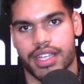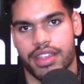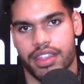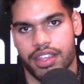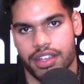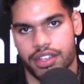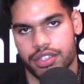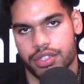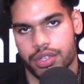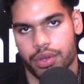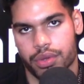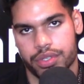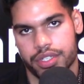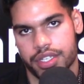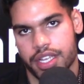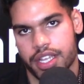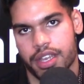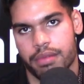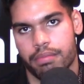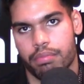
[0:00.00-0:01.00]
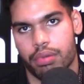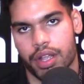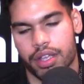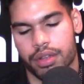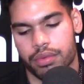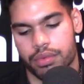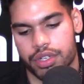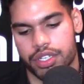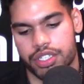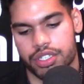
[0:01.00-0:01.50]
in the associated
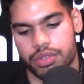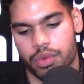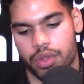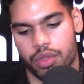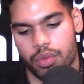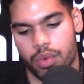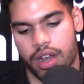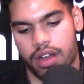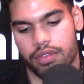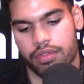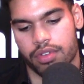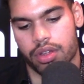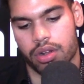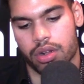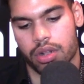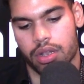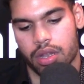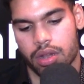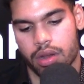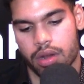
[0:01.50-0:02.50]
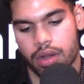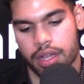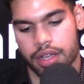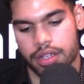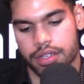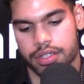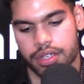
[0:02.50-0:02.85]
brain region with whatever they're learning.